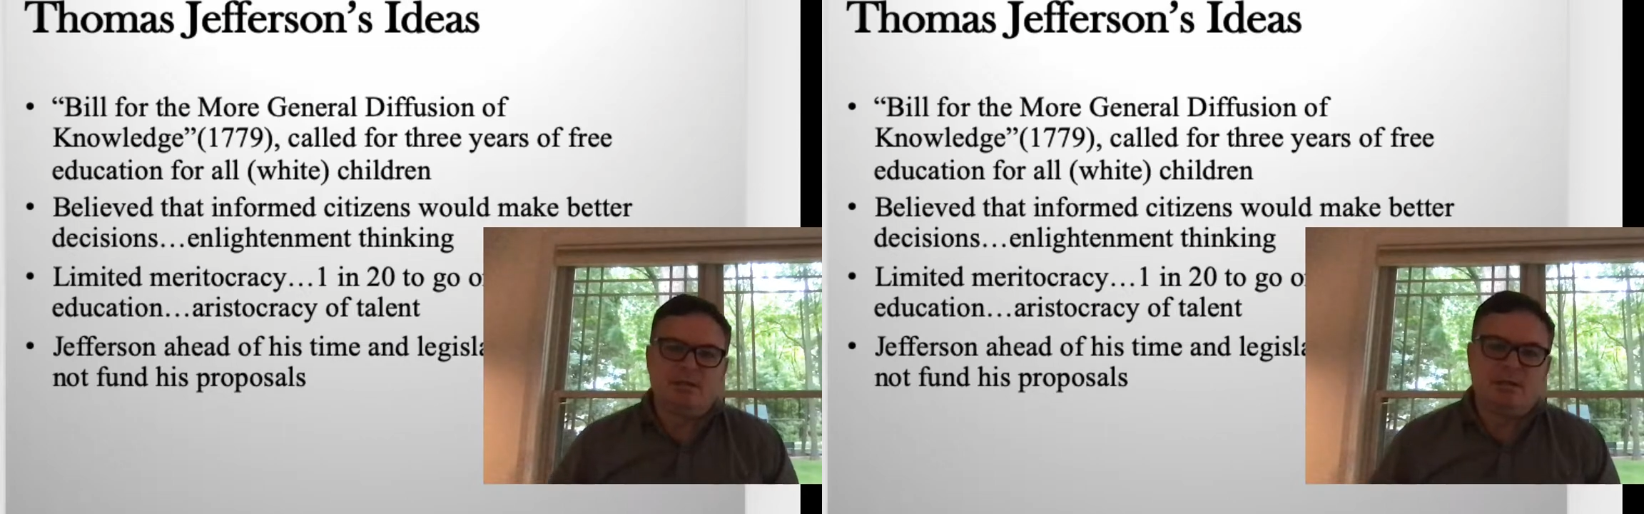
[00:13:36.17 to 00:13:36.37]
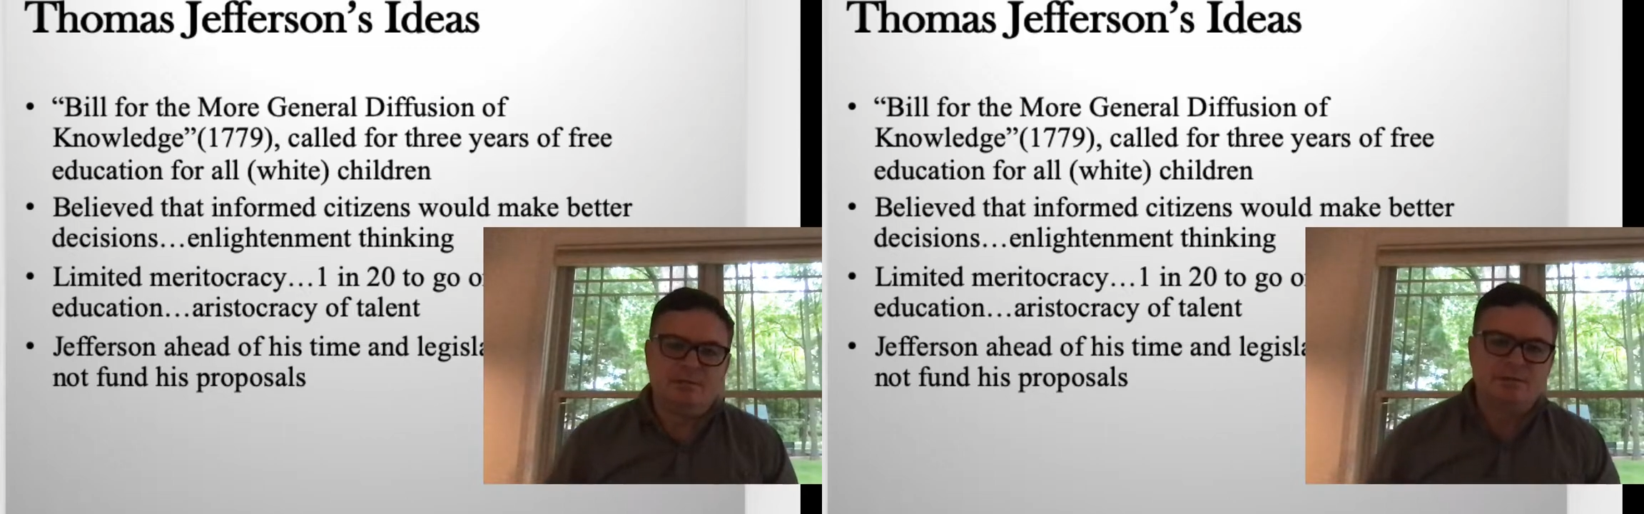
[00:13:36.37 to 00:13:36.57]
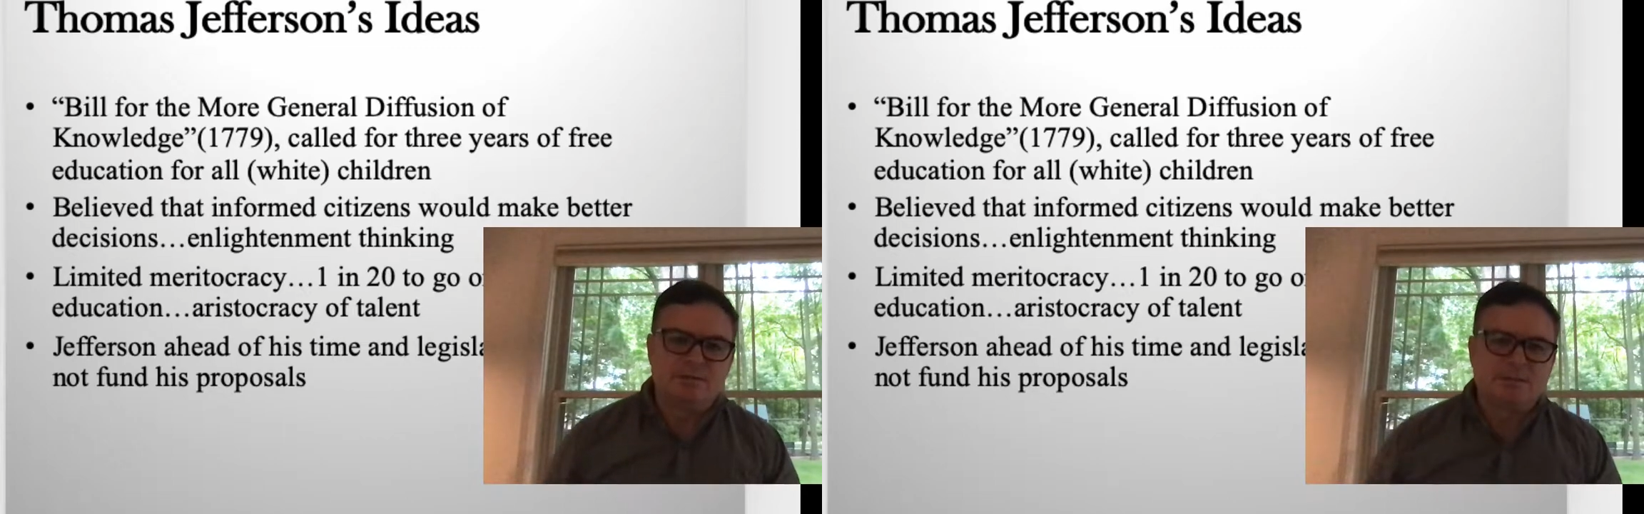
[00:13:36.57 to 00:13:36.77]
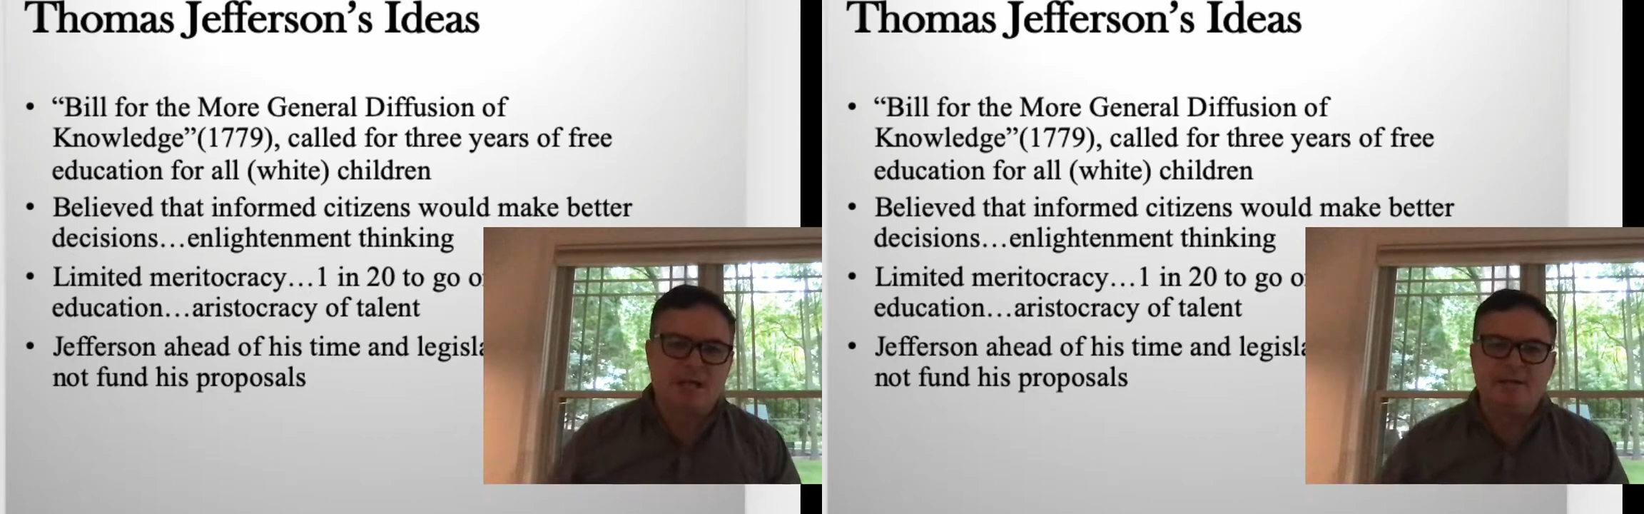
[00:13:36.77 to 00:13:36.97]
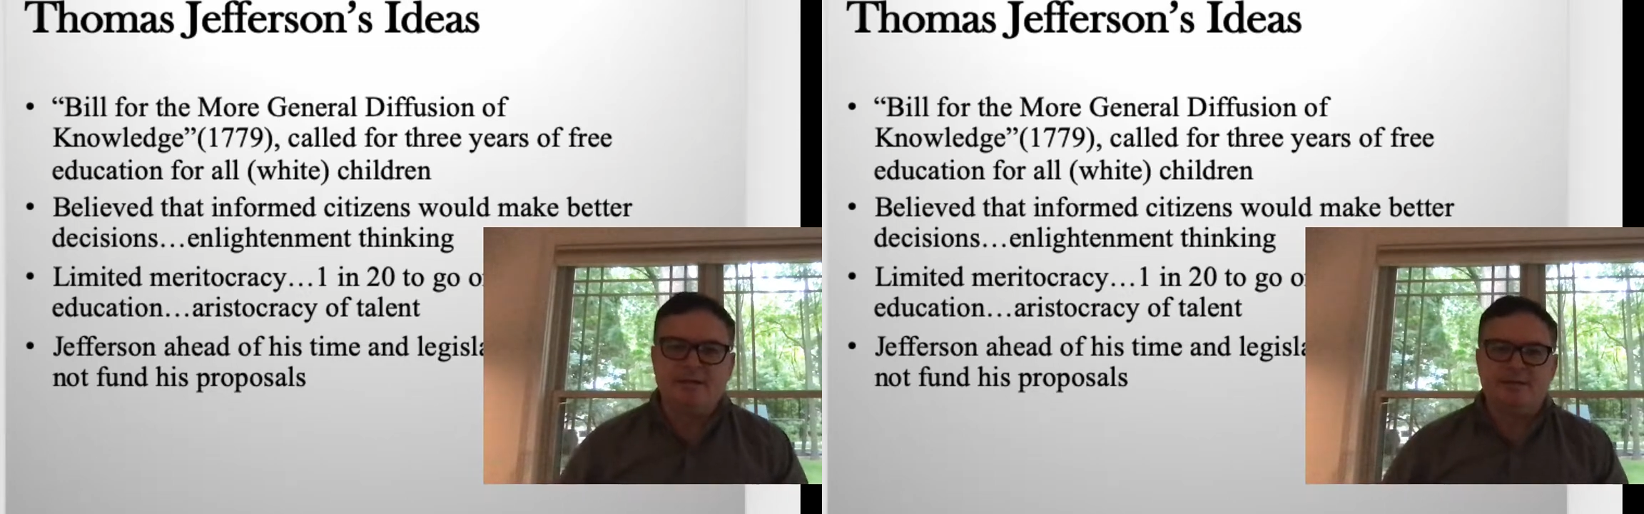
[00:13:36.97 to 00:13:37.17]
and
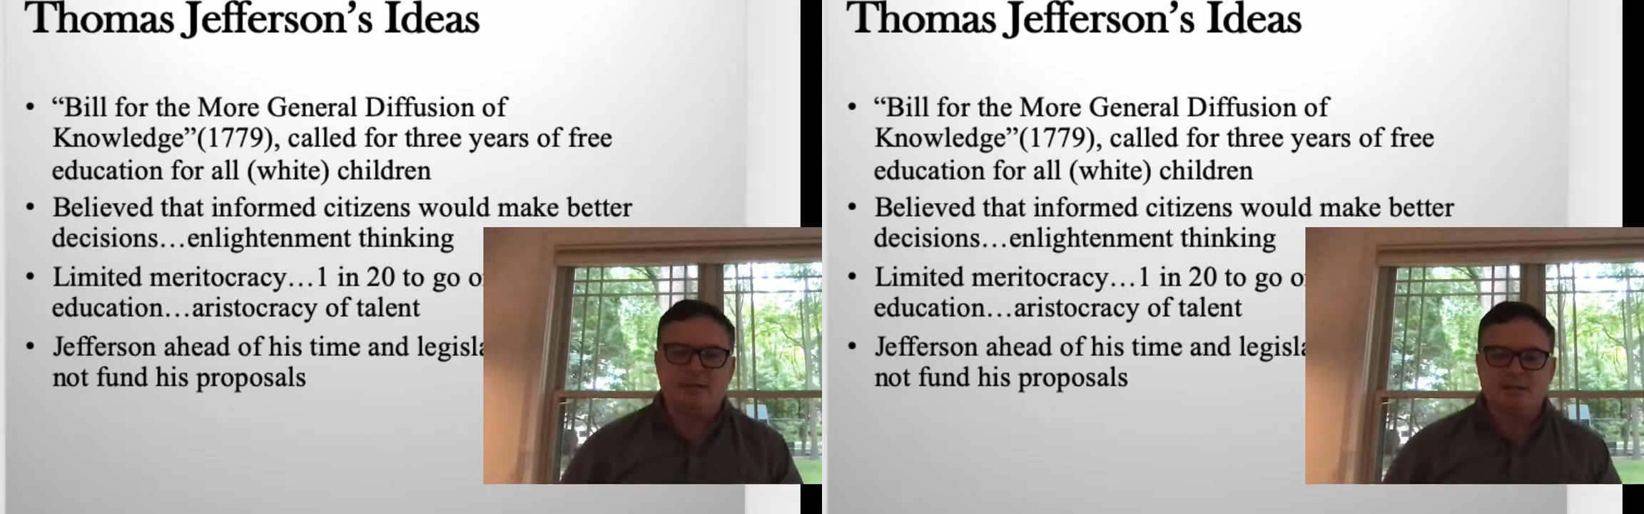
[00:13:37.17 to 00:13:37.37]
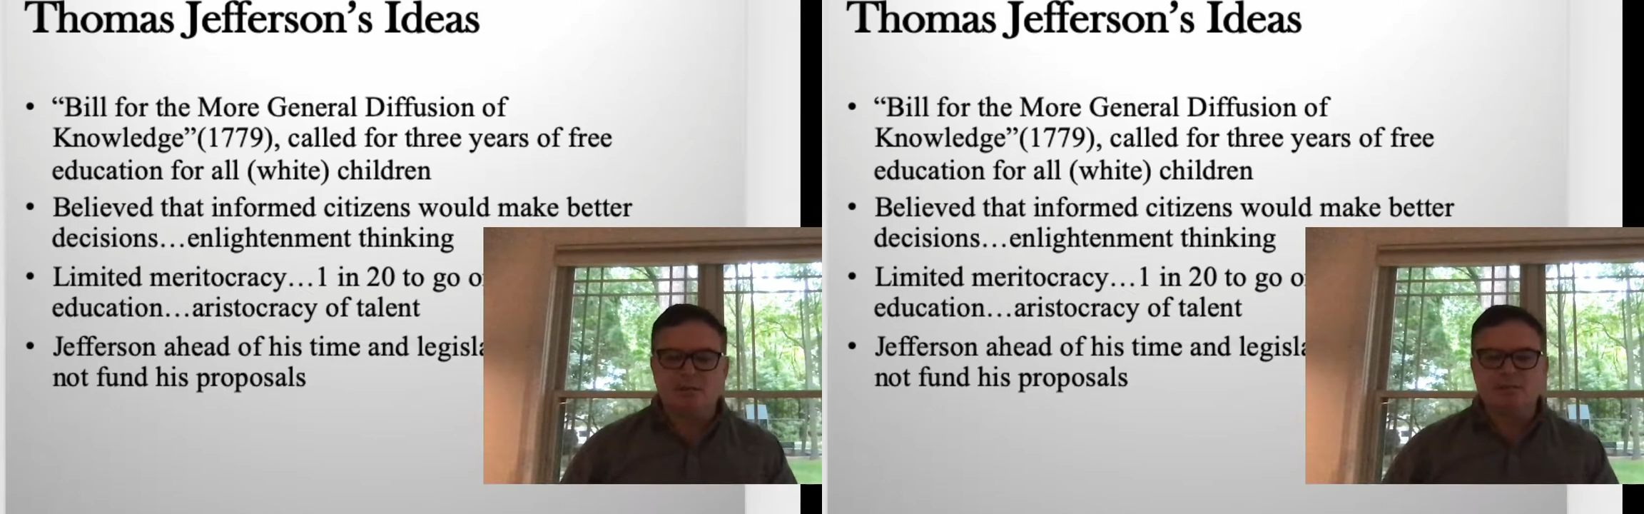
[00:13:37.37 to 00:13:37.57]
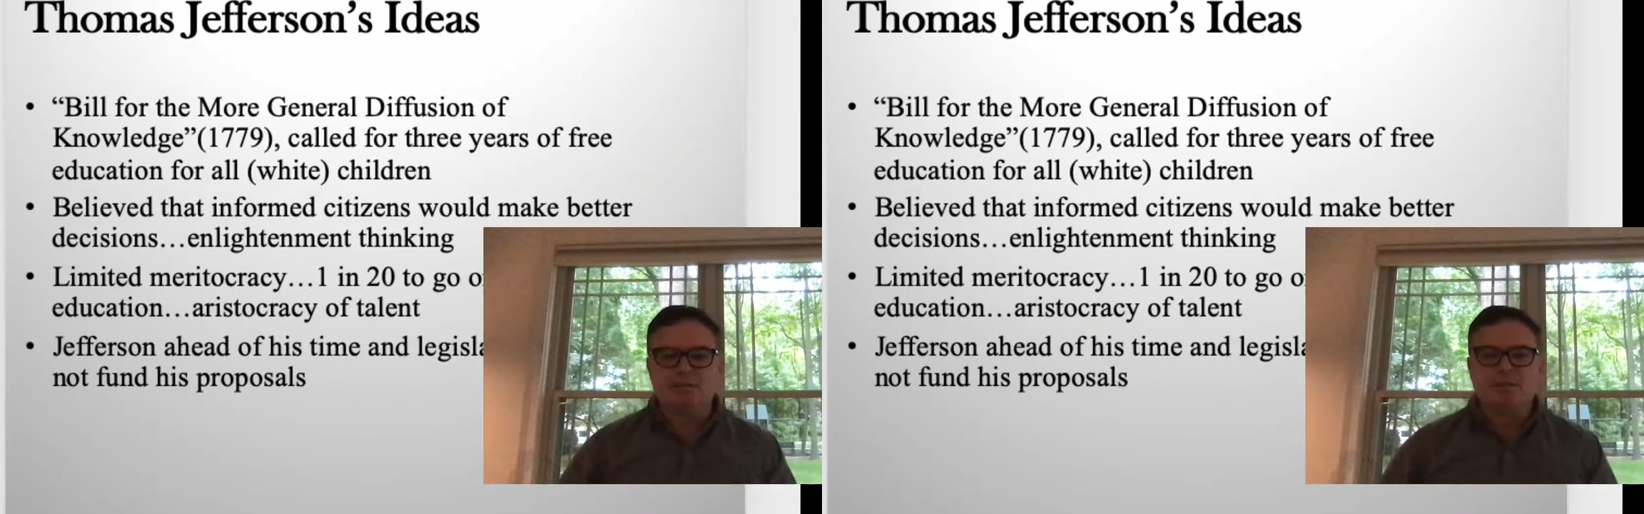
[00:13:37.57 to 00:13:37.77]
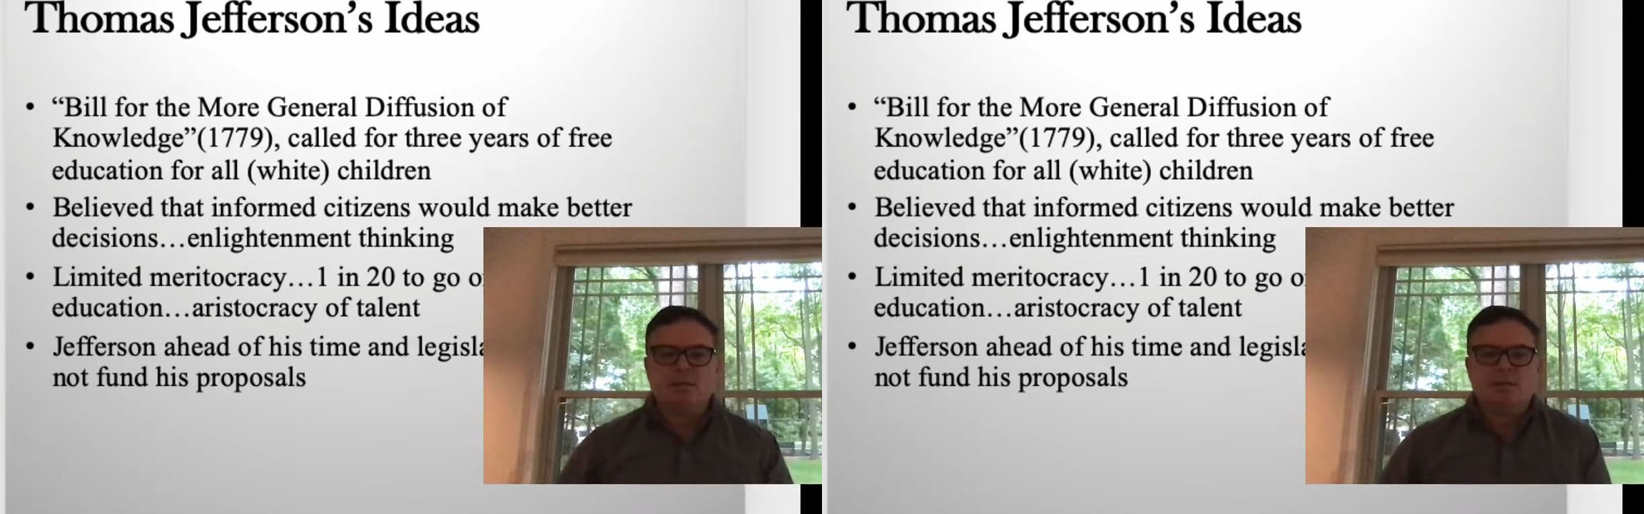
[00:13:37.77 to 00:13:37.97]
society. That kids